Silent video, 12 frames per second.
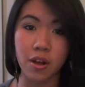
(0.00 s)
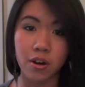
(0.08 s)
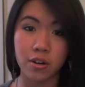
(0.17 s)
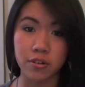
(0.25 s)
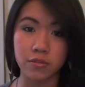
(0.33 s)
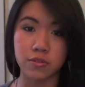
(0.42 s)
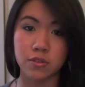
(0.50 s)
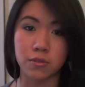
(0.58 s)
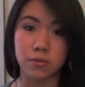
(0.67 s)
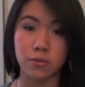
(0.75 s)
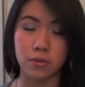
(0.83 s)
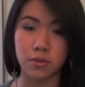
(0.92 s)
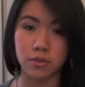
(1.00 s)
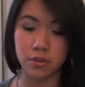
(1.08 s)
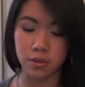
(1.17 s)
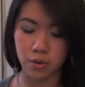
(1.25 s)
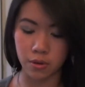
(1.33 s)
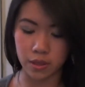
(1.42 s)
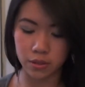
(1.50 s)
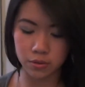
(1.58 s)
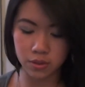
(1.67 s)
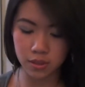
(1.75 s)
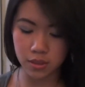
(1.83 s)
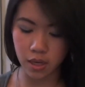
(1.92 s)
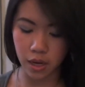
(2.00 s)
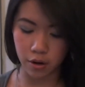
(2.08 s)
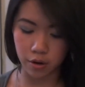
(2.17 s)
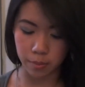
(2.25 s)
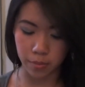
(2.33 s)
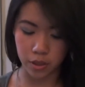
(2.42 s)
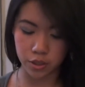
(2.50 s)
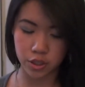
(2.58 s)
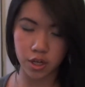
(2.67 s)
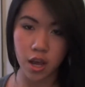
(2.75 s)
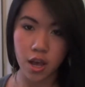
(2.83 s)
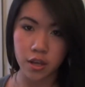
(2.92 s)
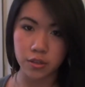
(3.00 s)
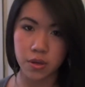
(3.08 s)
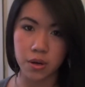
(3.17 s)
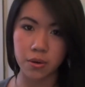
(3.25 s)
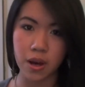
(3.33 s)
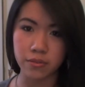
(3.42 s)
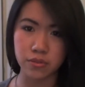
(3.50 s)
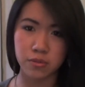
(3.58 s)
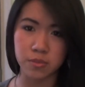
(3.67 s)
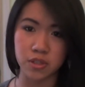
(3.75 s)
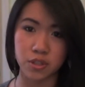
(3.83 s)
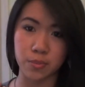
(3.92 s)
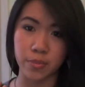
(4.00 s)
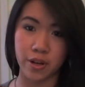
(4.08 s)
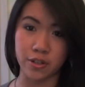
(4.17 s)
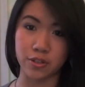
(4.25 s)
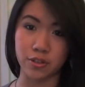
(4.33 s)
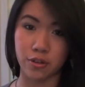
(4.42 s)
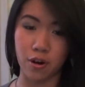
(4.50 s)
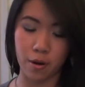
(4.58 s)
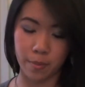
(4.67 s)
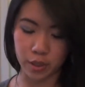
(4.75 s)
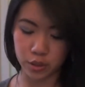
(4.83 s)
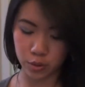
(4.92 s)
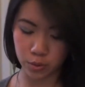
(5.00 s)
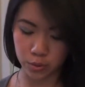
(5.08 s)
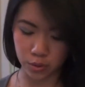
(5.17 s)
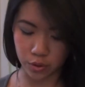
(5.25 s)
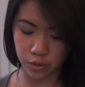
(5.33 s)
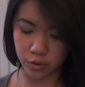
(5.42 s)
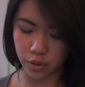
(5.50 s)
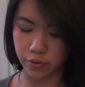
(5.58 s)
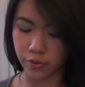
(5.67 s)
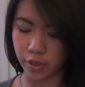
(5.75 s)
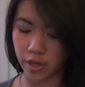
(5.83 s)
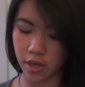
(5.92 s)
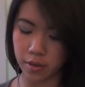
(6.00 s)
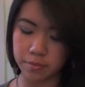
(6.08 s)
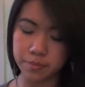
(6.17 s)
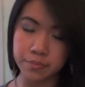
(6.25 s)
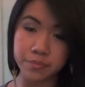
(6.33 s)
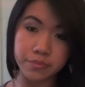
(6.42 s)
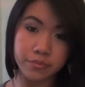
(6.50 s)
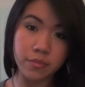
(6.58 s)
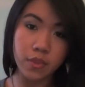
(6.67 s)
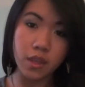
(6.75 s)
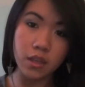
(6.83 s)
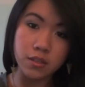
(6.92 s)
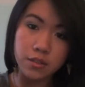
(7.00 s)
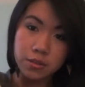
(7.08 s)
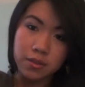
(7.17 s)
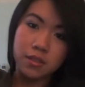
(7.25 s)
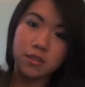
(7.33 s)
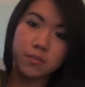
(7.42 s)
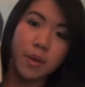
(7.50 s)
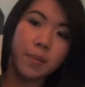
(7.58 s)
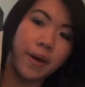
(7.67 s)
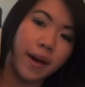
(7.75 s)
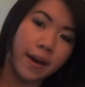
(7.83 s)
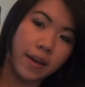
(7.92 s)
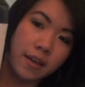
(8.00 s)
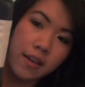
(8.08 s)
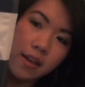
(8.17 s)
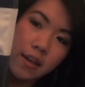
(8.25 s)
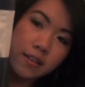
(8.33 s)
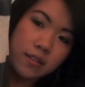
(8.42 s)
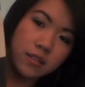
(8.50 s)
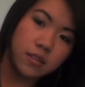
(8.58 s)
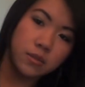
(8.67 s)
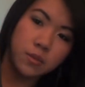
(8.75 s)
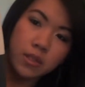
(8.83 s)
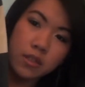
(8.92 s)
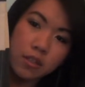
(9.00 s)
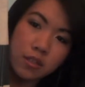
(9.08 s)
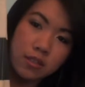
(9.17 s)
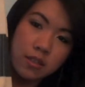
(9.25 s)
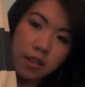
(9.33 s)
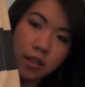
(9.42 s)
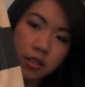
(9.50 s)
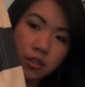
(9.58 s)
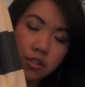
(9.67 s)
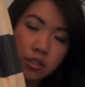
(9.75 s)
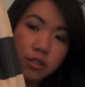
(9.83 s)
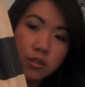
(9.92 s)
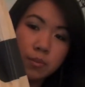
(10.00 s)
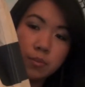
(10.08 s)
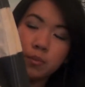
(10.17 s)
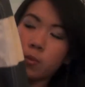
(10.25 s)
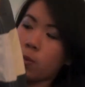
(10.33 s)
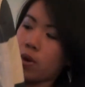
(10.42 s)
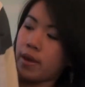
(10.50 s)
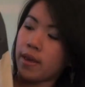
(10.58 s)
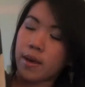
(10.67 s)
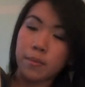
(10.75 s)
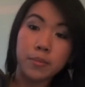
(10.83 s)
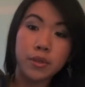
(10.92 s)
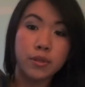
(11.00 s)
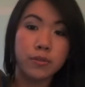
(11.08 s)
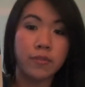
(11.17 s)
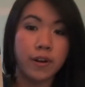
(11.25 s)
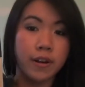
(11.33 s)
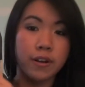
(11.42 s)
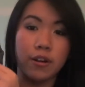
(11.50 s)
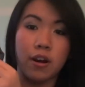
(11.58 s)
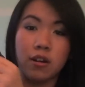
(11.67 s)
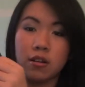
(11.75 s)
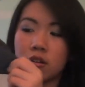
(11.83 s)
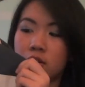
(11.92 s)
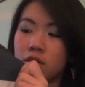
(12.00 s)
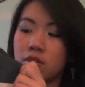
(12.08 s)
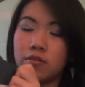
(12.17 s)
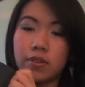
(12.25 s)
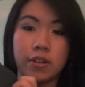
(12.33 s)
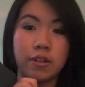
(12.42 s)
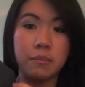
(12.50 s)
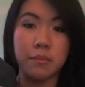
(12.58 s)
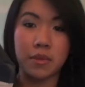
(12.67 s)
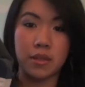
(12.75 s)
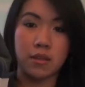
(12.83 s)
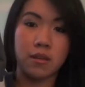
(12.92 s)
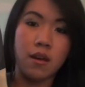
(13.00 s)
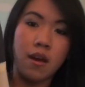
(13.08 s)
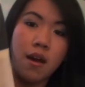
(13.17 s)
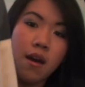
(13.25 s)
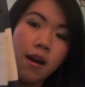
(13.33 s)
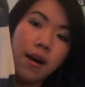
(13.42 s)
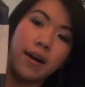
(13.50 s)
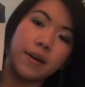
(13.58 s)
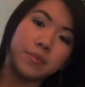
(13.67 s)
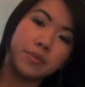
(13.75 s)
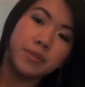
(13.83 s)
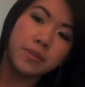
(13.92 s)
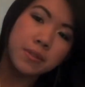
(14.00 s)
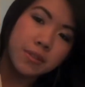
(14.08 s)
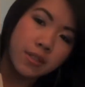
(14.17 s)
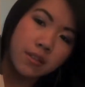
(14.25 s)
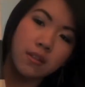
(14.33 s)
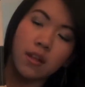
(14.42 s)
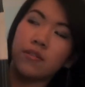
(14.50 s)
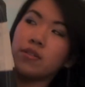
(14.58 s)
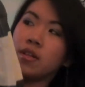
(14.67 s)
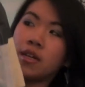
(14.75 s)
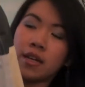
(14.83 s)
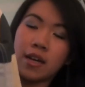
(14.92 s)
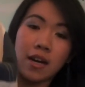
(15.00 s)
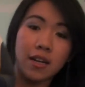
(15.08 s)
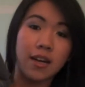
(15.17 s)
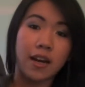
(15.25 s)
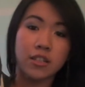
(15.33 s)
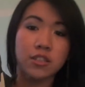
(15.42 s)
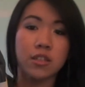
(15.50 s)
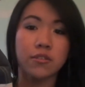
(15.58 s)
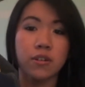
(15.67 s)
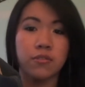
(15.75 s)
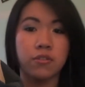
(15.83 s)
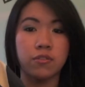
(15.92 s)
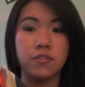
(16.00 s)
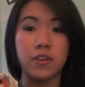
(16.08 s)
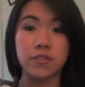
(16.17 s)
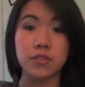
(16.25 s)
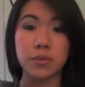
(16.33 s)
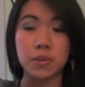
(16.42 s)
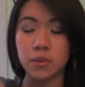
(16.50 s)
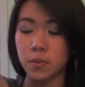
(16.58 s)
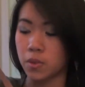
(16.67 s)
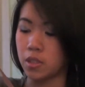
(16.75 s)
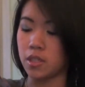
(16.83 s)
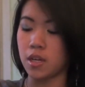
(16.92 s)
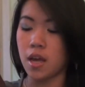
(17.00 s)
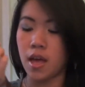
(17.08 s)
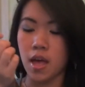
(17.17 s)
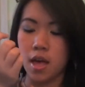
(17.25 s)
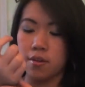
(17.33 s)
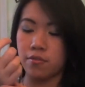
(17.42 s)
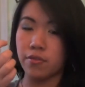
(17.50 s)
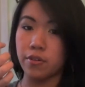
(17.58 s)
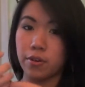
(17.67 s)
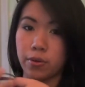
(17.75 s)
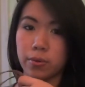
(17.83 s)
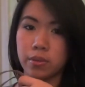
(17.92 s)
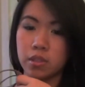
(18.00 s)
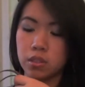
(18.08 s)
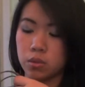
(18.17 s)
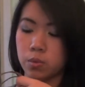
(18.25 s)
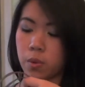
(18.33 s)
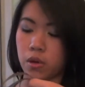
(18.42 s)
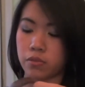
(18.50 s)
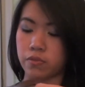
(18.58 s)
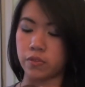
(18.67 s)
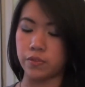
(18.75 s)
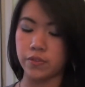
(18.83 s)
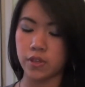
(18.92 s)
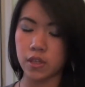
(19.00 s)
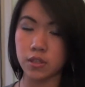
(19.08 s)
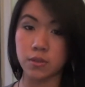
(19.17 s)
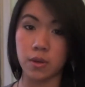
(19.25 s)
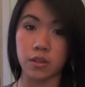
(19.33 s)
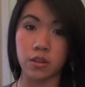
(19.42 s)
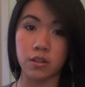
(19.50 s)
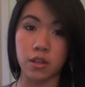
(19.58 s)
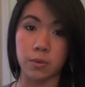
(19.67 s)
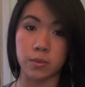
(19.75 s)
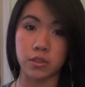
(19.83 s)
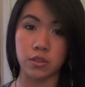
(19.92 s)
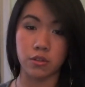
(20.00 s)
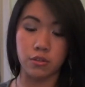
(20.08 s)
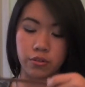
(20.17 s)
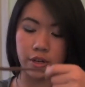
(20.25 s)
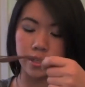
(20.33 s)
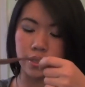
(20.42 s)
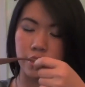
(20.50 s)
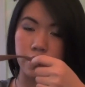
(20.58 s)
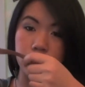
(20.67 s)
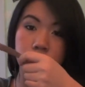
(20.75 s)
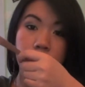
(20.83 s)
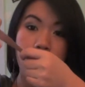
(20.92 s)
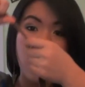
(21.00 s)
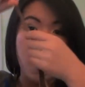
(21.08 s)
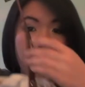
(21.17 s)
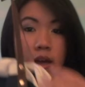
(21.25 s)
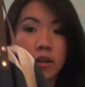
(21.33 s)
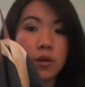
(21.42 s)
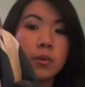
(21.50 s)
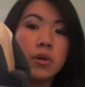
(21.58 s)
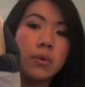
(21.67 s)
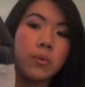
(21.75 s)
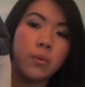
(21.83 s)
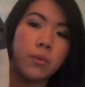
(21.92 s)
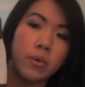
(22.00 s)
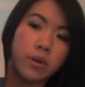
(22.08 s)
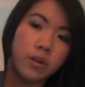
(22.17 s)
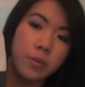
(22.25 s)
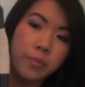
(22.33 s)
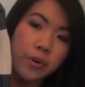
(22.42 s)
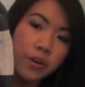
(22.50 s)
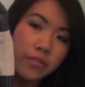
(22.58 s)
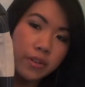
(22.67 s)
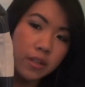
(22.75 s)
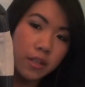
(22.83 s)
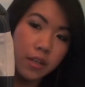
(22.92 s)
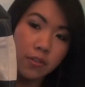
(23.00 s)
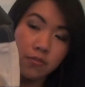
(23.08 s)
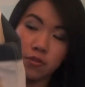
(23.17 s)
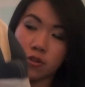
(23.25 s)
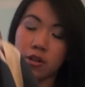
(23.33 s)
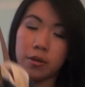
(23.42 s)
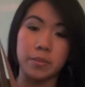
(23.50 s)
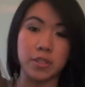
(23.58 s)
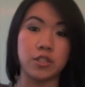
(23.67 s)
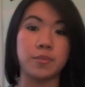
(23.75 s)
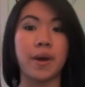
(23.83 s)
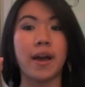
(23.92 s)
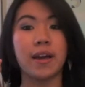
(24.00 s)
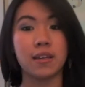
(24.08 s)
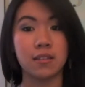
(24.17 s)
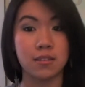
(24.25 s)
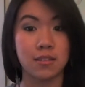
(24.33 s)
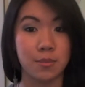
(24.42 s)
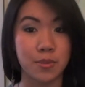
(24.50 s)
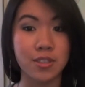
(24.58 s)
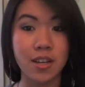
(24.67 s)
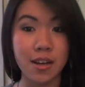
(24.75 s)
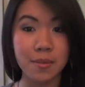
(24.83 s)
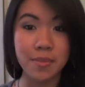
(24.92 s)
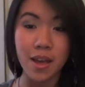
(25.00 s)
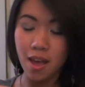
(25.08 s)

locker for school, so I don't need to carry much, so I don't have too much pressure on my shoulder every day. So this is my bag. This is what it looks like. It's just white and blue, very nautical, very neat. I absolutely love it, and I got it actually from Forever 21 for only $12.50, so I thought that was a great deal. And it would work perfectly for a beach bag in the summertime.